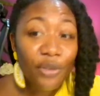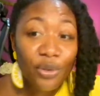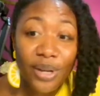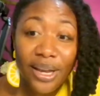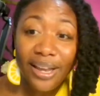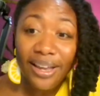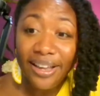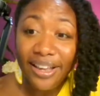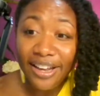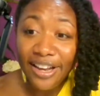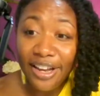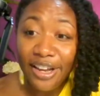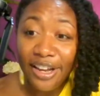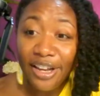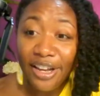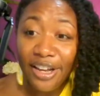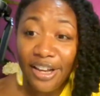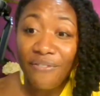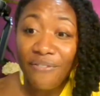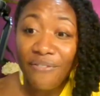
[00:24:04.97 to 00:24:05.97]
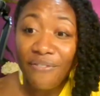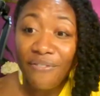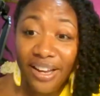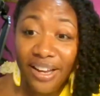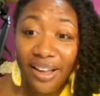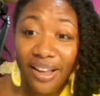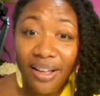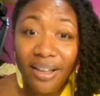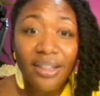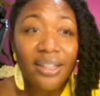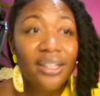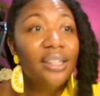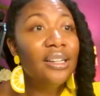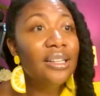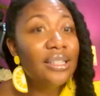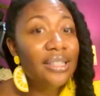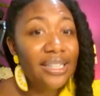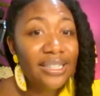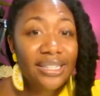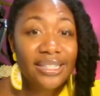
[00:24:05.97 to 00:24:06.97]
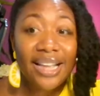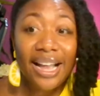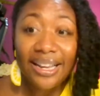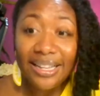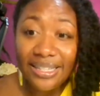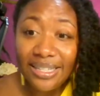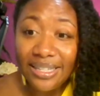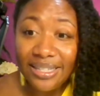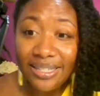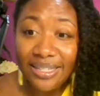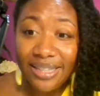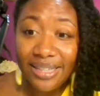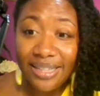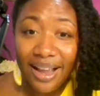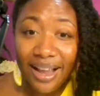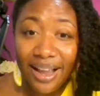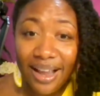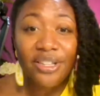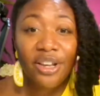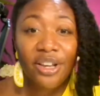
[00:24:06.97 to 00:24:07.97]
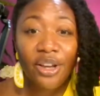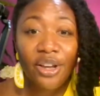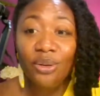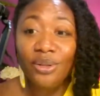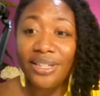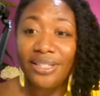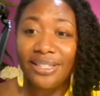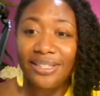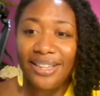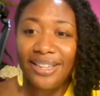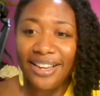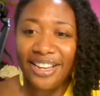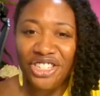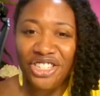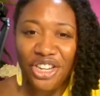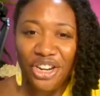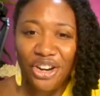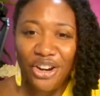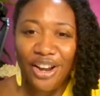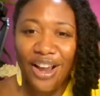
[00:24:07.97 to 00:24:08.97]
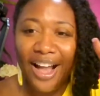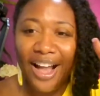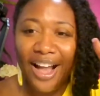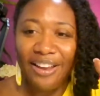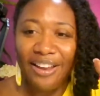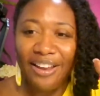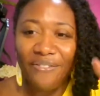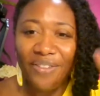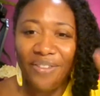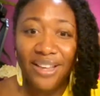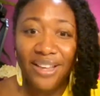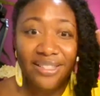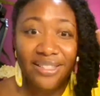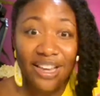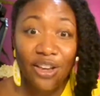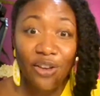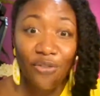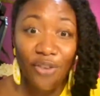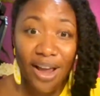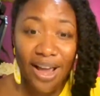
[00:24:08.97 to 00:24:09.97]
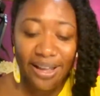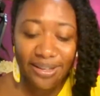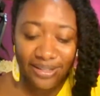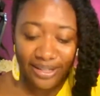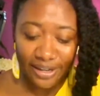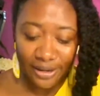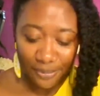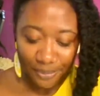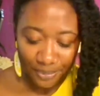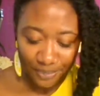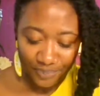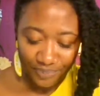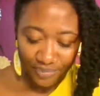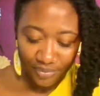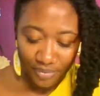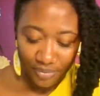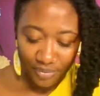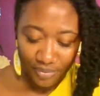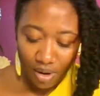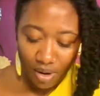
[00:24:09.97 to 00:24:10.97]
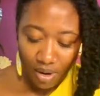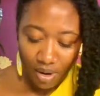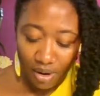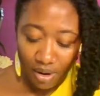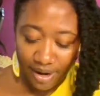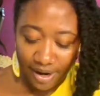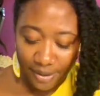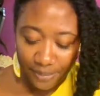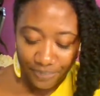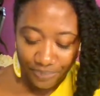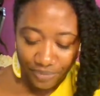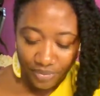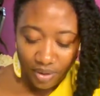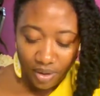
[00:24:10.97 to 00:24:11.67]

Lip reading: you didn't get in on Nvidia, this stock is the stock. I'm going to tell you in just a second, Sharon, how to invest. Thank you for asking. All right.